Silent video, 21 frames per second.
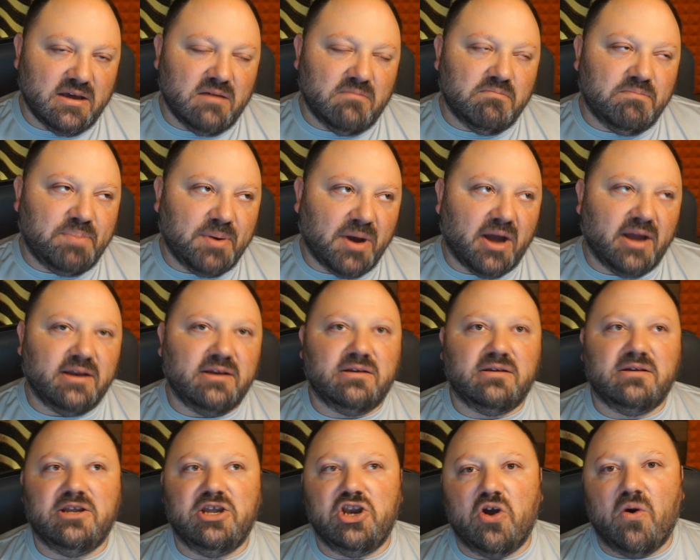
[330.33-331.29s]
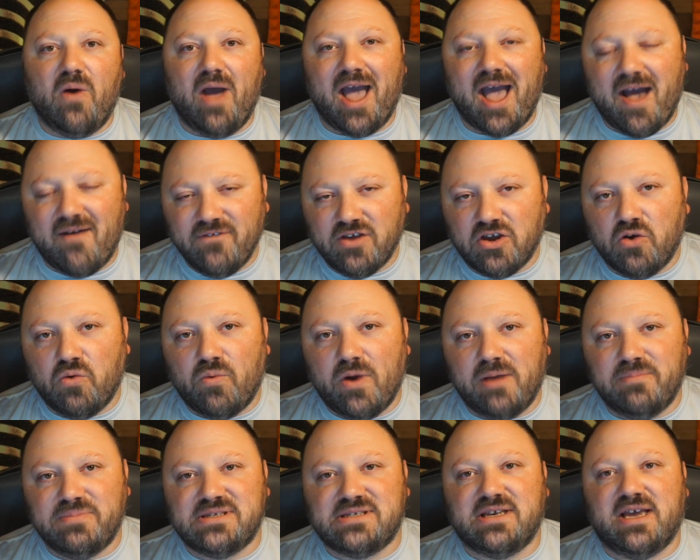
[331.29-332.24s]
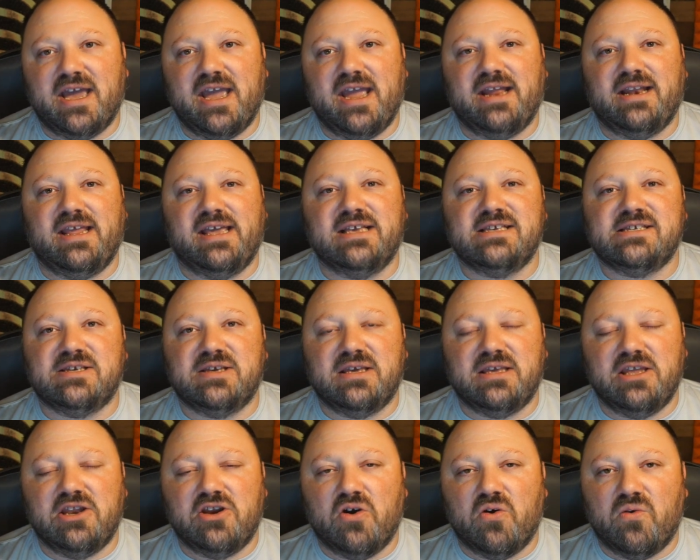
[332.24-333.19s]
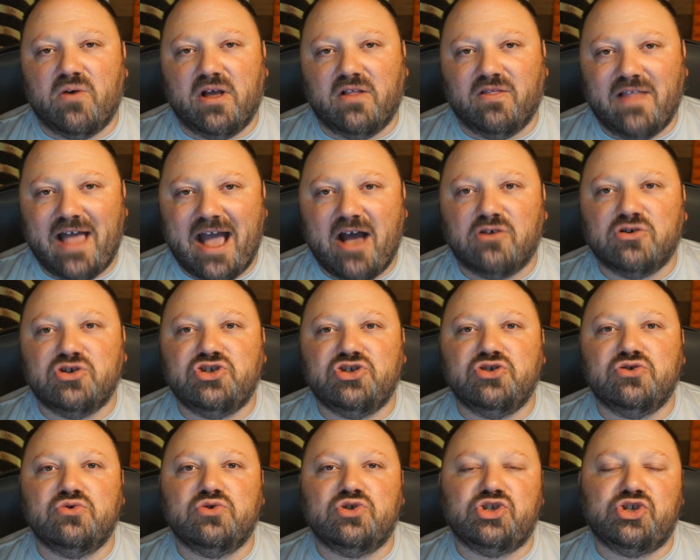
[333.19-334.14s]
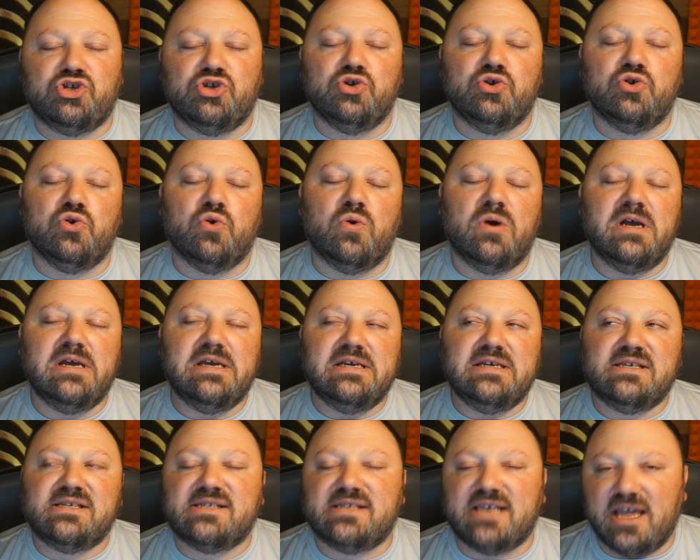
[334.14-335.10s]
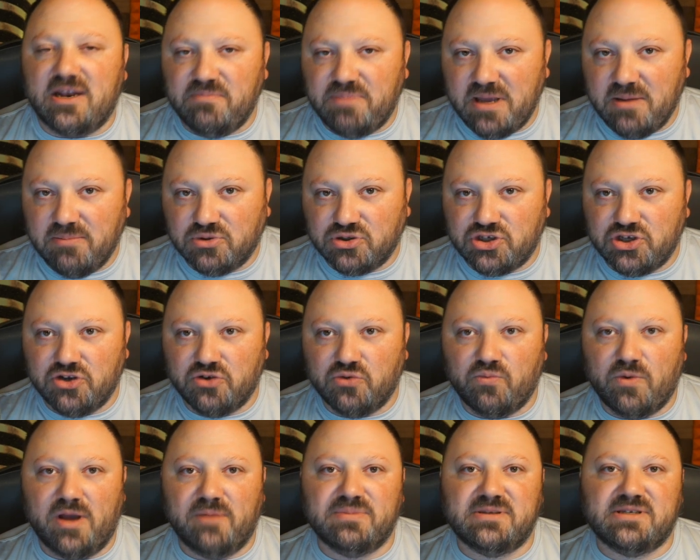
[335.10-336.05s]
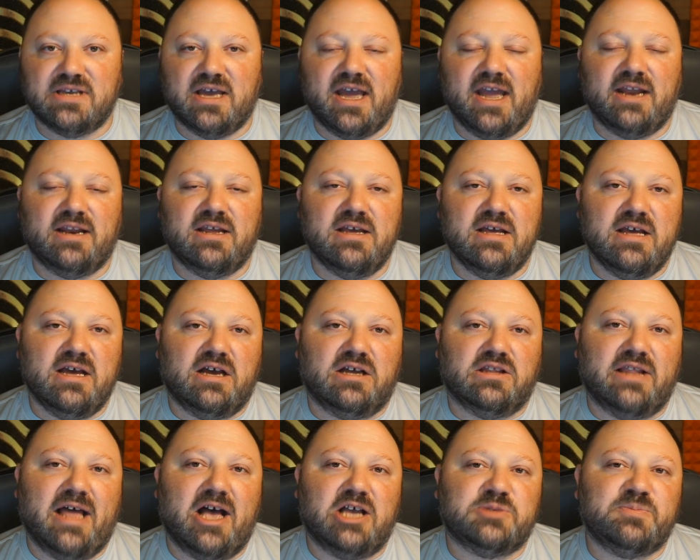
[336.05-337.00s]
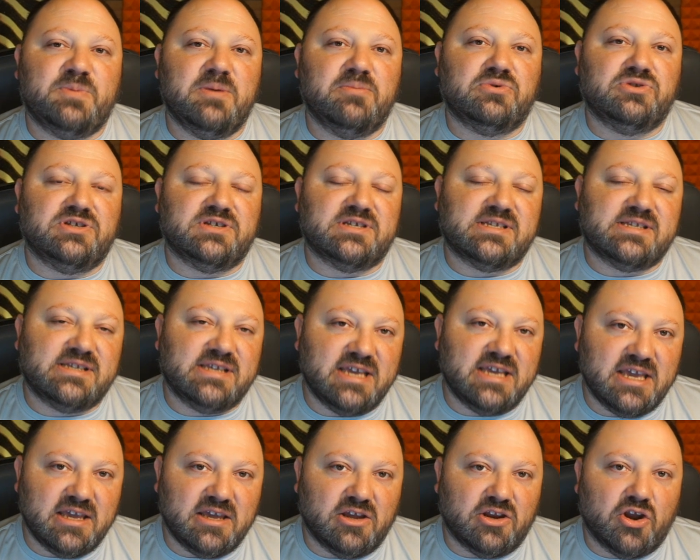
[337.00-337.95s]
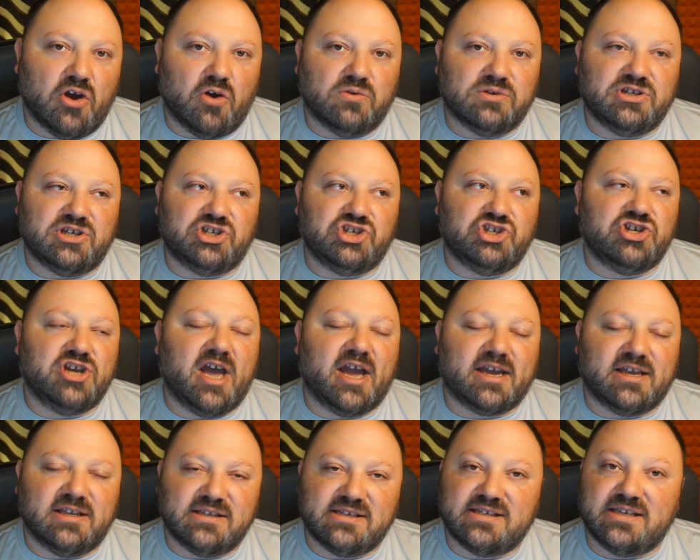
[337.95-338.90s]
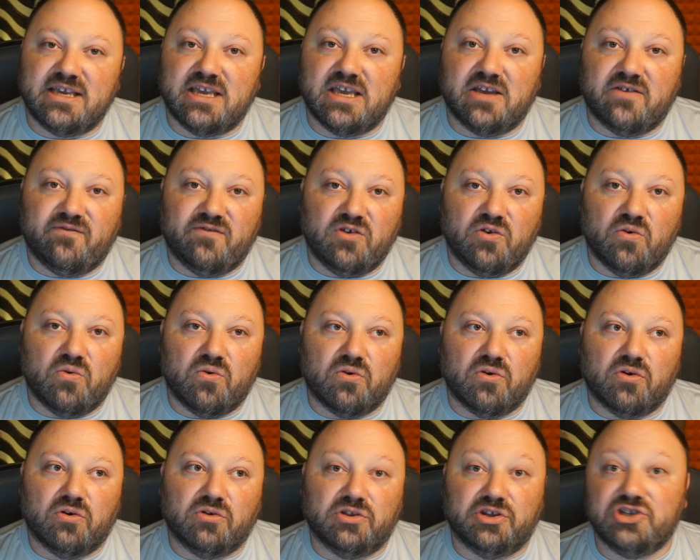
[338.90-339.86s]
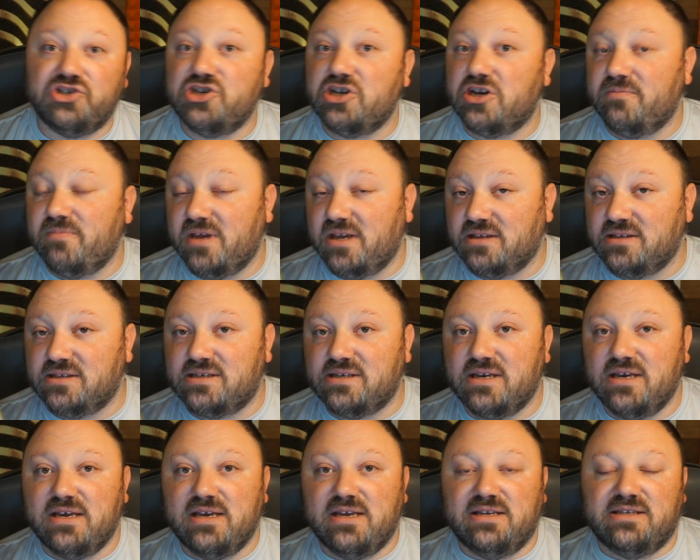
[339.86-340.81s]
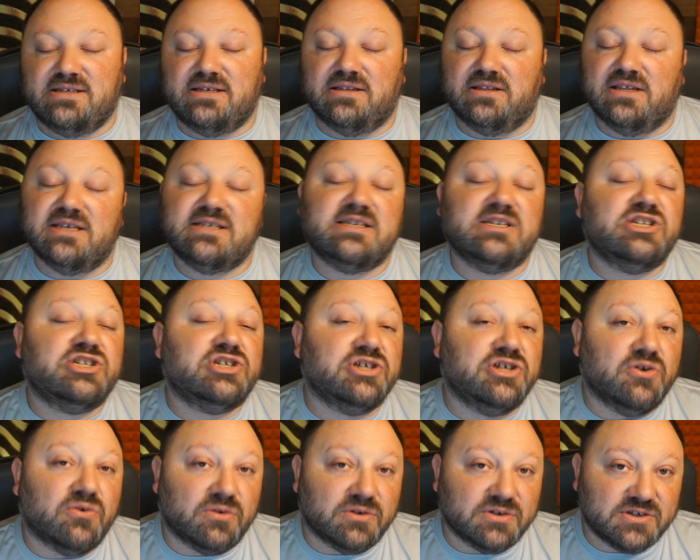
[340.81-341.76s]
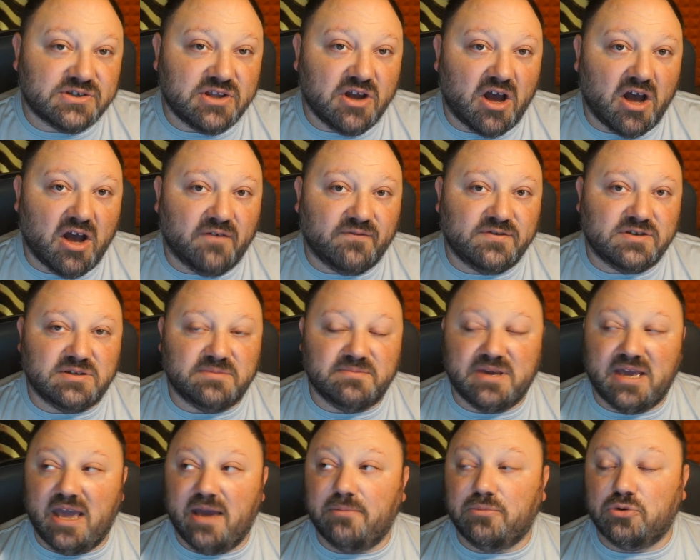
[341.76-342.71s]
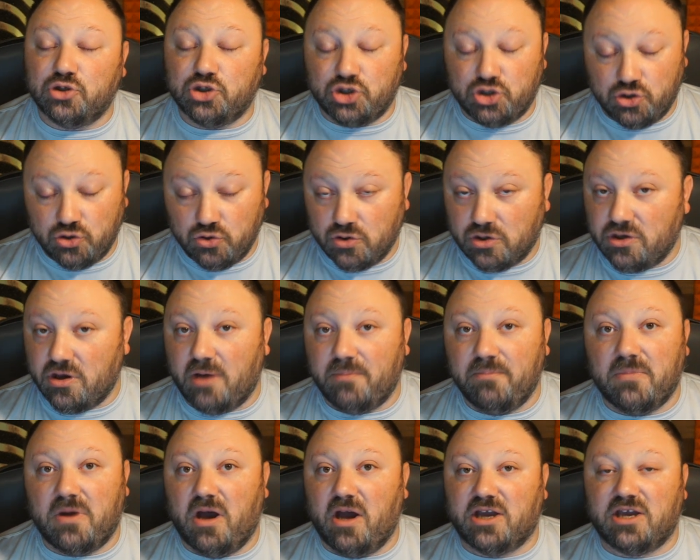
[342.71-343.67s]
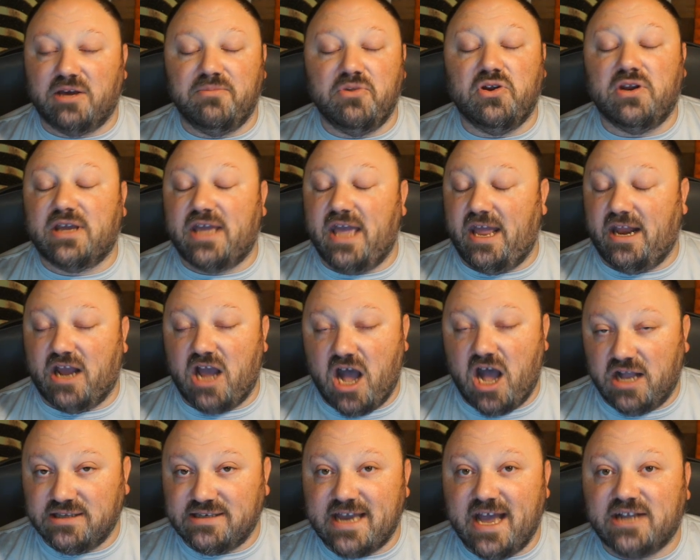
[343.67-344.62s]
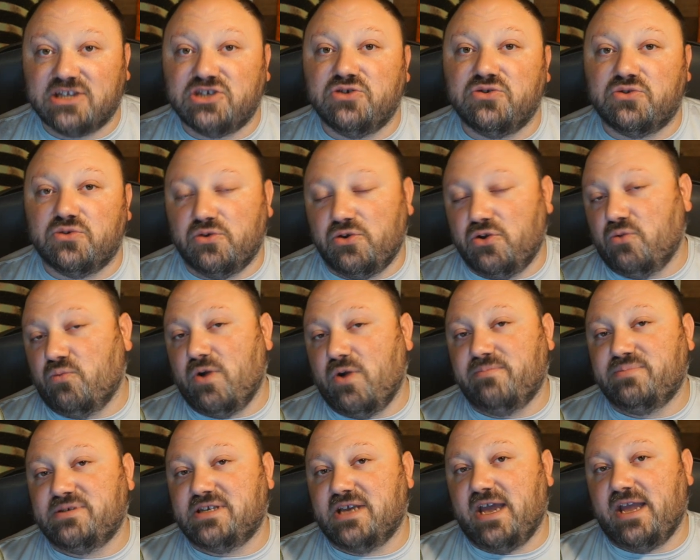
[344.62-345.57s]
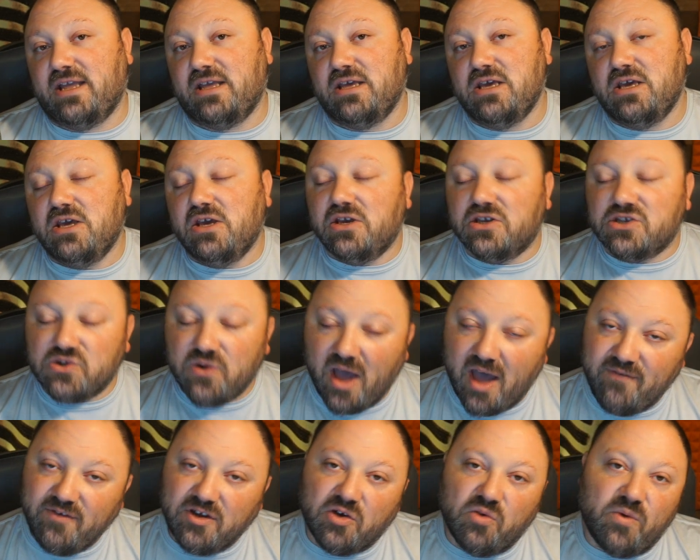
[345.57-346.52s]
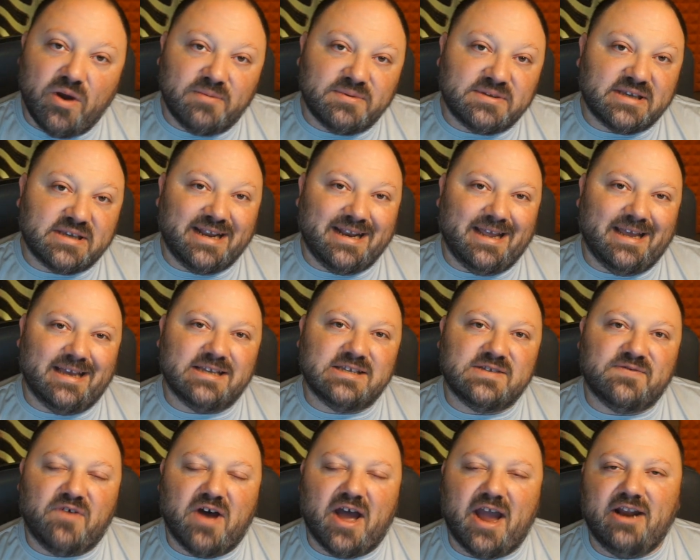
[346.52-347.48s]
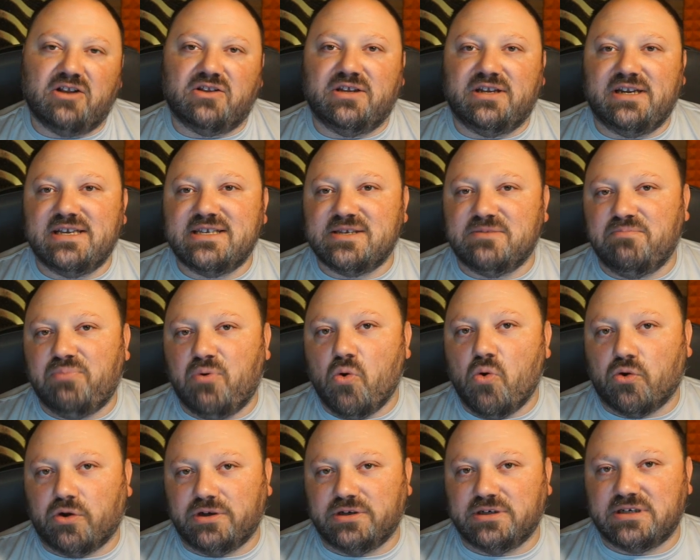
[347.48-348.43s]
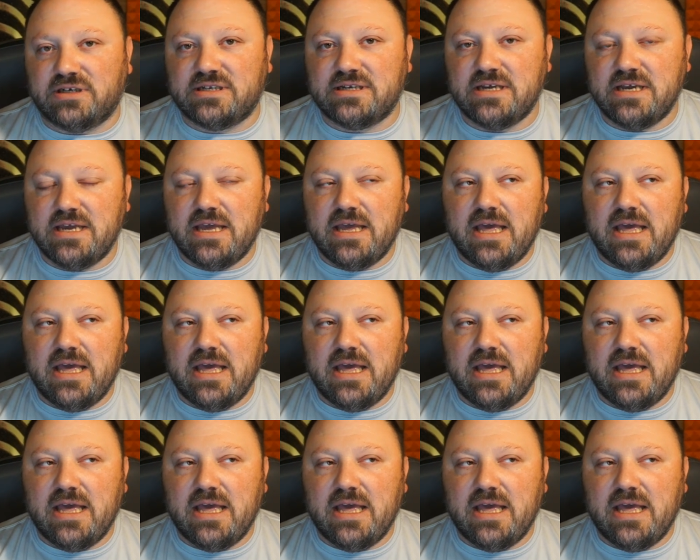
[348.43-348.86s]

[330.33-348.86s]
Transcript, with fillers: But, you know, having a website is, you know, allows you to send people to your website, allows people to see, you know, to check and see if you're legitimate, to listen to your stuff, to be able to com uh, communicate and contact you through your website. So having a website is vital, it is important.